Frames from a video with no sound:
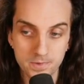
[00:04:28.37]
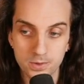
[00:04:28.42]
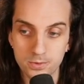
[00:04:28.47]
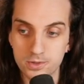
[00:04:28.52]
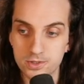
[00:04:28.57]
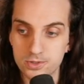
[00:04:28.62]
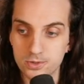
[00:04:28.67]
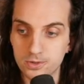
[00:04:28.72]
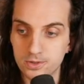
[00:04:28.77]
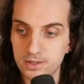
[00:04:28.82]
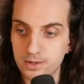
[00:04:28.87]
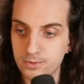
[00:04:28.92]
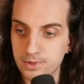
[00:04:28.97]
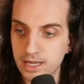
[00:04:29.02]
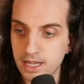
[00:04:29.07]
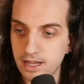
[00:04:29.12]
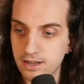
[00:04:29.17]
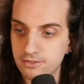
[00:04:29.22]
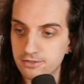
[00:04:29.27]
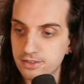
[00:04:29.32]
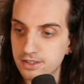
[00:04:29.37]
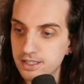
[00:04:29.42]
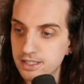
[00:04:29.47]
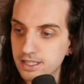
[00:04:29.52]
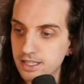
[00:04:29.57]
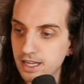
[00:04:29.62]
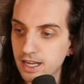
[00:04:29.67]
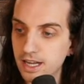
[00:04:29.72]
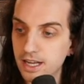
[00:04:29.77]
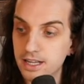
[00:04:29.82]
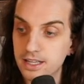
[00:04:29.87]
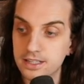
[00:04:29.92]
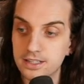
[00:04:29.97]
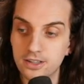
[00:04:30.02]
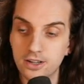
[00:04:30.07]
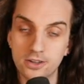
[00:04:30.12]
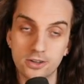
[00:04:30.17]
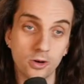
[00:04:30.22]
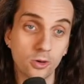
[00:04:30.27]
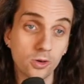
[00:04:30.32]
We're told that we have
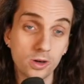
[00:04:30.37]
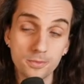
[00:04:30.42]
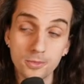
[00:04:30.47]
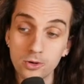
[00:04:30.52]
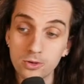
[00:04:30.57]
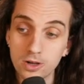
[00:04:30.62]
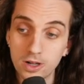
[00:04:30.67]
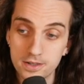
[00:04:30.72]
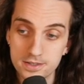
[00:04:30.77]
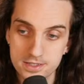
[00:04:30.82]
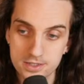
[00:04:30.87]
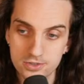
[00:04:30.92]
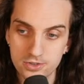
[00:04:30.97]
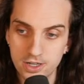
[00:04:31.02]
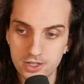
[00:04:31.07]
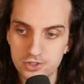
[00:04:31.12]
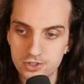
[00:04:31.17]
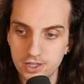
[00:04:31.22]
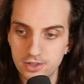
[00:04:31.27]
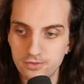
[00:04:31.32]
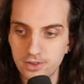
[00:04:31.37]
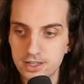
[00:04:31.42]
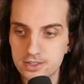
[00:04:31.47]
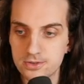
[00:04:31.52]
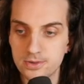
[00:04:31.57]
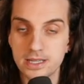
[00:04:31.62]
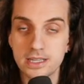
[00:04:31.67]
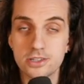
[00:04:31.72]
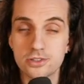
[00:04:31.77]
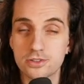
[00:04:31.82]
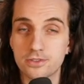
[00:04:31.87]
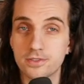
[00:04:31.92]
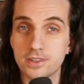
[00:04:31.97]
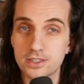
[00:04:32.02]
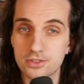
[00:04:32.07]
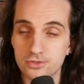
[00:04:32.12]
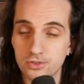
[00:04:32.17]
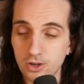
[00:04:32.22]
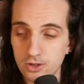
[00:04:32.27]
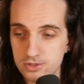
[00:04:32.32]
our hormone concentration, right? So each of
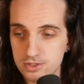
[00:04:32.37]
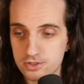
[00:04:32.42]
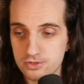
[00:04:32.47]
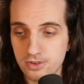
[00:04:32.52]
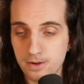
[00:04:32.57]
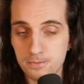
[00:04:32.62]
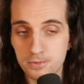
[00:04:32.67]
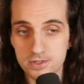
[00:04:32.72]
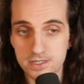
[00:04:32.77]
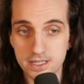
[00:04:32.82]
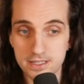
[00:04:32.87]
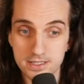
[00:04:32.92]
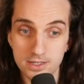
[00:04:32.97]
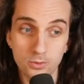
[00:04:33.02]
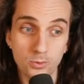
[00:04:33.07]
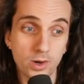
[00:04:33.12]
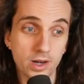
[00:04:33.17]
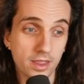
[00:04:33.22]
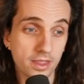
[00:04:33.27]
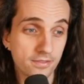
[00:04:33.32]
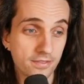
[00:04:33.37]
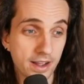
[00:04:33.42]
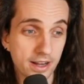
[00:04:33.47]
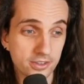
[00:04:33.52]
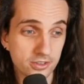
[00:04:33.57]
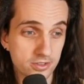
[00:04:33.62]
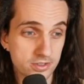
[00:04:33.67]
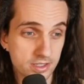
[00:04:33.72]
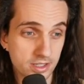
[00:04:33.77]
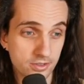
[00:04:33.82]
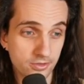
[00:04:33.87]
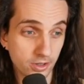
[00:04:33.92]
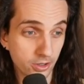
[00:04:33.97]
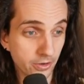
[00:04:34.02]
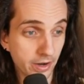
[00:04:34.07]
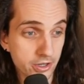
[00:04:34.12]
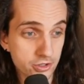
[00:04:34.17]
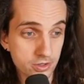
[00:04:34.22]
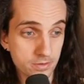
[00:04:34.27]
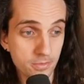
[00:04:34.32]
these rows is representing one of the factors in the
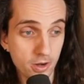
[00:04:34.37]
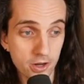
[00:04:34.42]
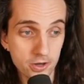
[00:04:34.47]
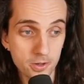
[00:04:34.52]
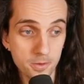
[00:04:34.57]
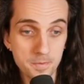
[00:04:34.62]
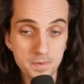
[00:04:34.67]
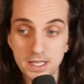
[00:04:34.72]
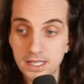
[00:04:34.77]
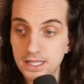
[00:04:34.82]
regression model.